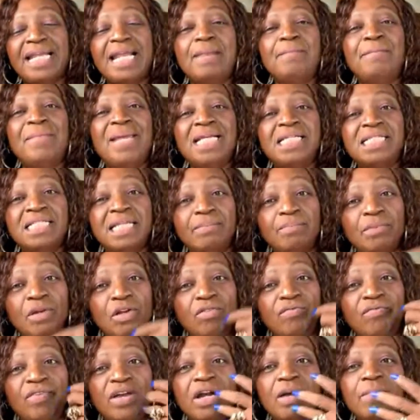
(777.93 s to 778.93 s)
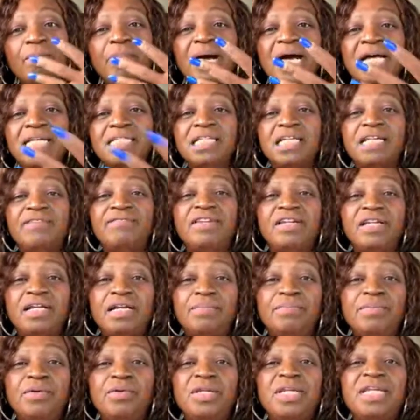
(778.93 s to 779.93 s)
It makes them look very positive in the
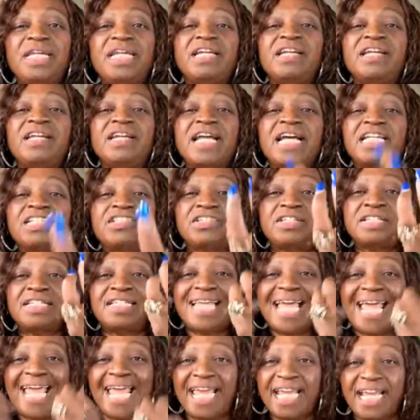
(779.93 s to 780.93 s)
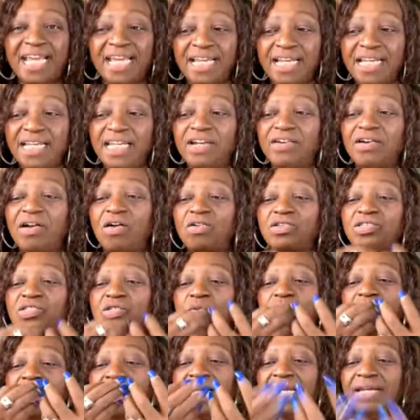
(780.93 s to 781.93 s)
community. They're not just taking, they're
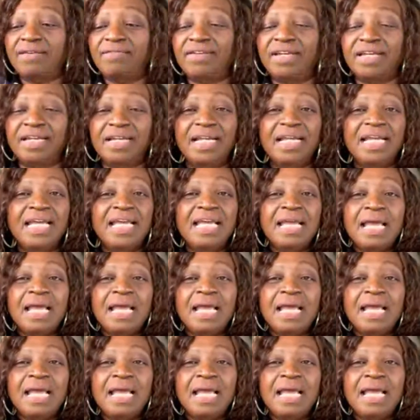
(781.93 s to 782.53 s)
also giving.